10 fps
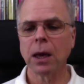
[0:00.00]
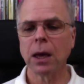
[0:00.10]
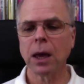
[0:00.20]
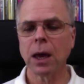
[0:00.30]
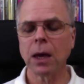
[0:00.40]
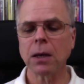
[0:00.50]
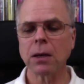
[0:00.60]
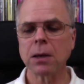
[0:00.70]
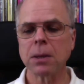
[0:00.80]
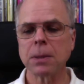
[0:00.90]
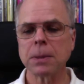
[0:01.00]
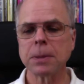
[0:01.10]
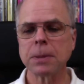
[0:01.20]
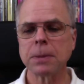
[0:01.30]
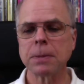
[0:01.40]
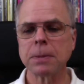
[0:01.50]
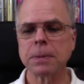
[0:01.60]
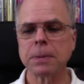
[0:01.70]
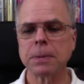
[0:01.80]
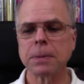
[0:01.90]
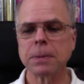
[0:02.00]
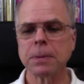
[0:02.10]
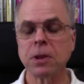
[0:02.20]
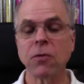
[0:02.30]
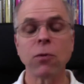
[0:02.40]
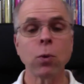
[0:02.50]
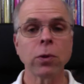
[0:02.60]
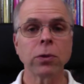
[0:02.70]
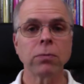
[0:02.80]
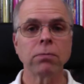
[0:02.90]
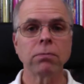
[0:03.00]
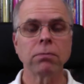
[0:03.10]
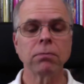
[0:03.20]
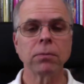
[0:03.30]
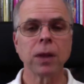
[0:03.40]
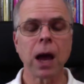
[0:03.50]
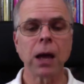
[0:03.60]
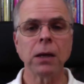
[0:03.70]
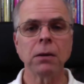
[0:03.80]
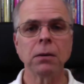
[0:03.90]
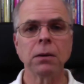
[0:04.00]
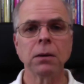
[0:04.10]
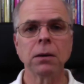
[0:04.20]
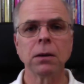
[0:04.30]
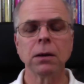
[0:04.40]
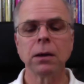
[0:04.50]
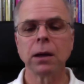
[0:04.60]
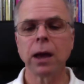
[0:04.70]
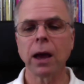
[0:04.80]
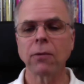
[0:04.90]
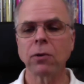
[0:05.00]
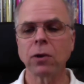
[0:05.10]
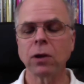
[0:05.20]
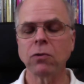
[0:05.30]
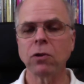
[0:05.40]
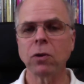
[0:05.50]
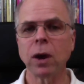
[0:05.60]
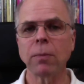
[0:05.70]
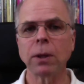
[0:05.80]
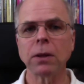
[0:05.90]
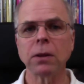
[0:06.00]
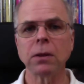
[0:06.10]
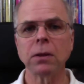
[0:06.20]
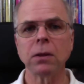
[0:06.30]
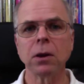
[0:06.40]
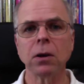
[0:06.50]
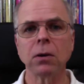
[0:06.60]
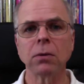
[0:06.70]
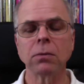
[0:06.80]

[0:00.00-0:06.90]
And the fourth night, after he'd shown up at their